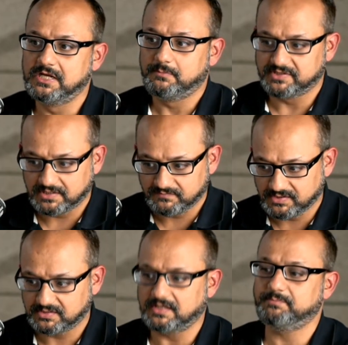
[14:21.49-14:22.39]
But then
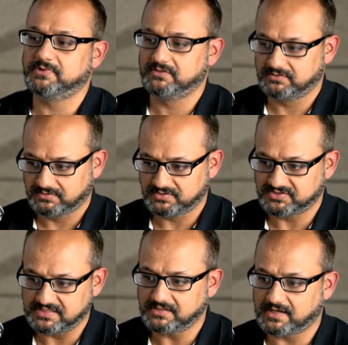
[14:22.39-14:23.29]
we kept
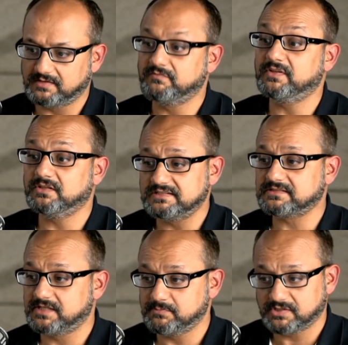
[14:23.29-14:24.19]
and with the
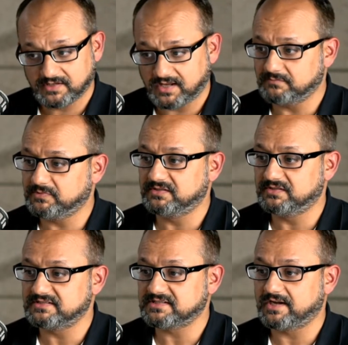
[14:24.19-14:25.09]
disclaimer and with the
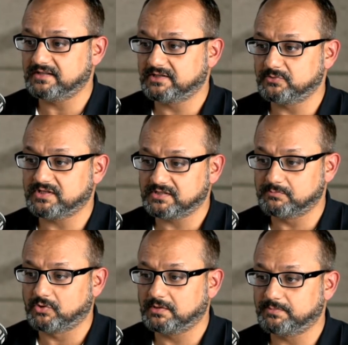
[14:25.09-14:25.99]
understanding that okay, the
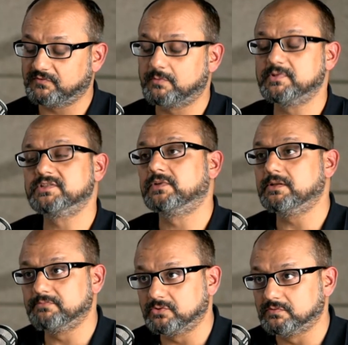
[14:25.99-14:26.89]
model performance will
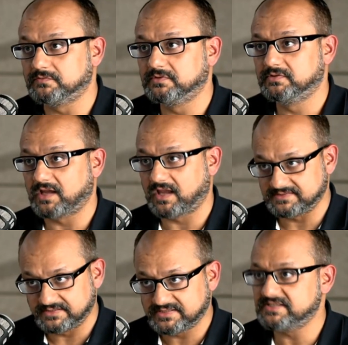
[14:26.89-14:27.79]
improve as
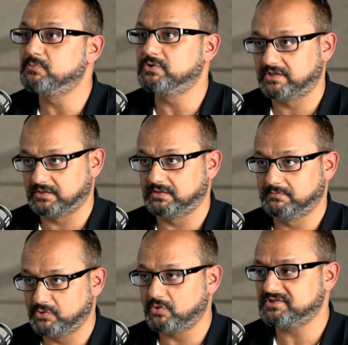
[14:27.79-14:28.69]
it sees more data.
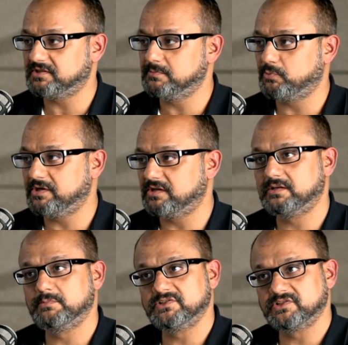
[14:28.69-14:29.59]
Beyond a certain point, they're
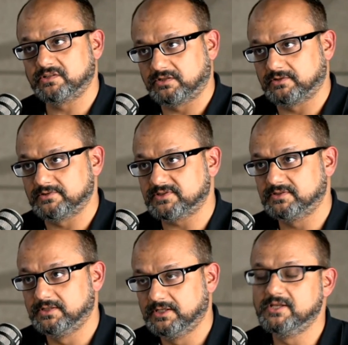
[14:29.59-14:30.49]
diminishing returns.
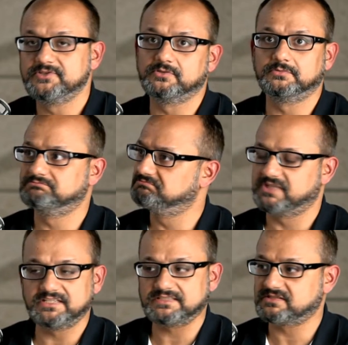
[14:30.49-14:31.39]
So
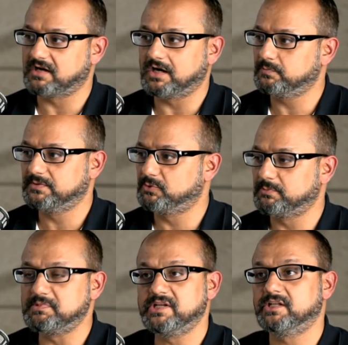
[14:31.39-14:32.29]
let's start with
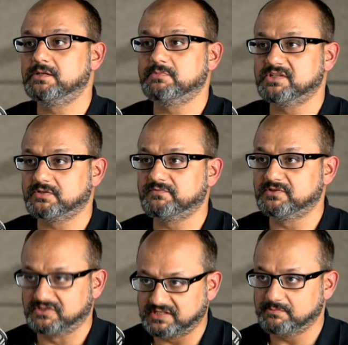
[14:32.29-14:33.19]
probably 18 months of
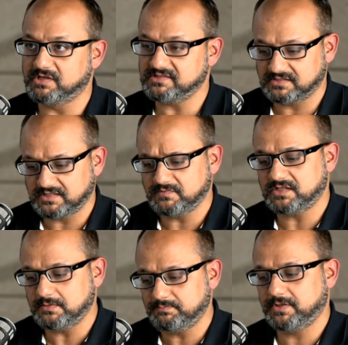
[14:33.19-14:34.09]
3 months, and then we
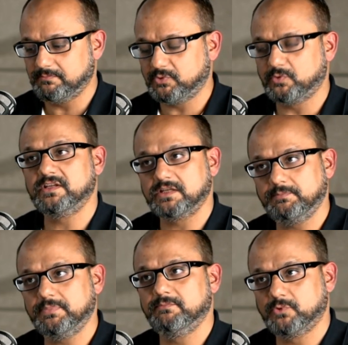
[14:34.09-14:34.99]
keep
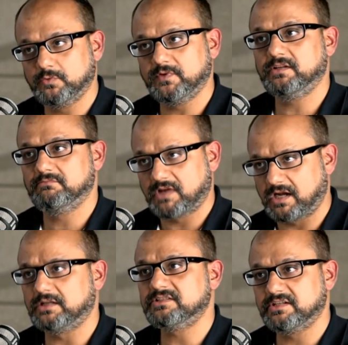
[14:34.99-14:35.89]
improving
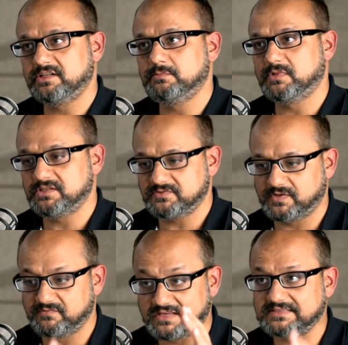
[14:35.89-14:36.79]
at least 18 months.
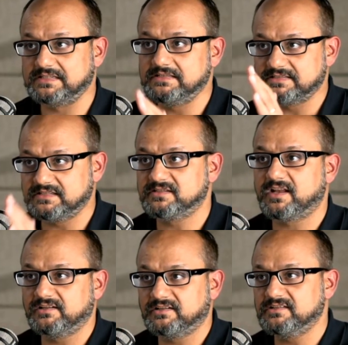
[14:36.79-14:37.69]
When we have seen
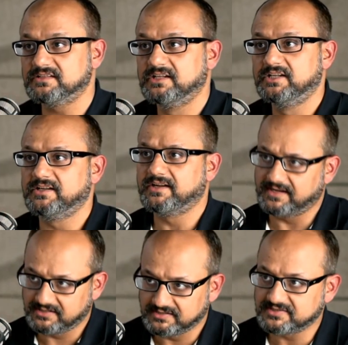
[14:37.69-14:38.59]
seasonalities,
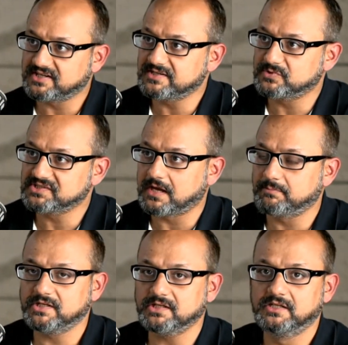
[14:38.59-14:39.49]
it understands what's
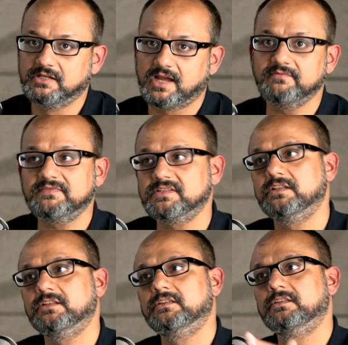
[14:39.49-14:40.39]
happening, and we have
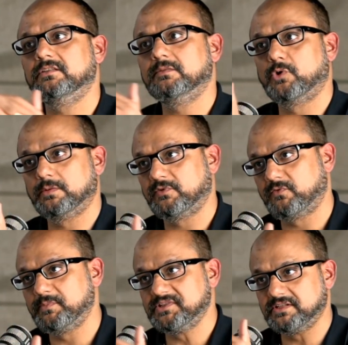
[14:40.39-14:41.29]
seen the model
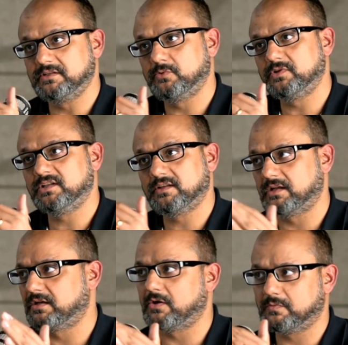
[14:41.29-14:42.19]
performance including,
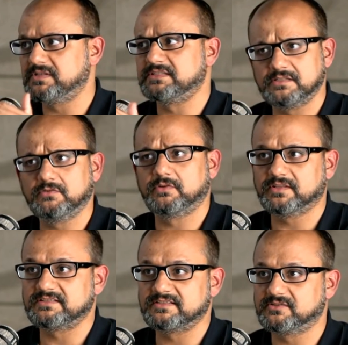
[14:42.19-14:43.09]
and now we see okay,
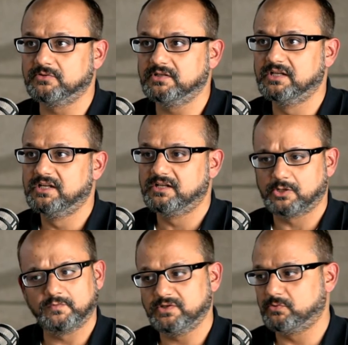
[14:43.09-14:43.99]
this is good.
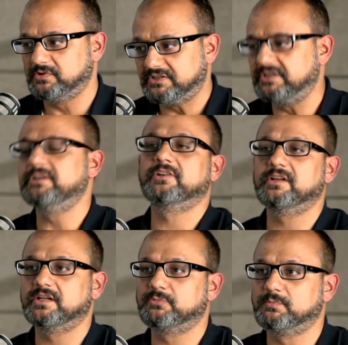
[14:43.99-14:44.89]
Now we only retrain
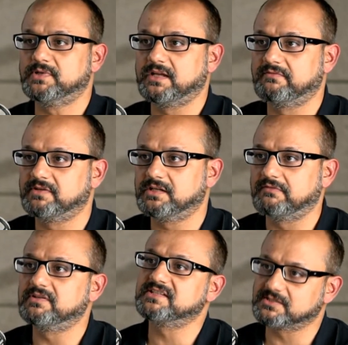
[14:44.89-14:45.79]
it probably
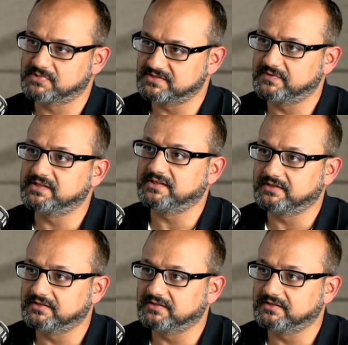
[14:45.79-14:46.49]
every 6 months when needed.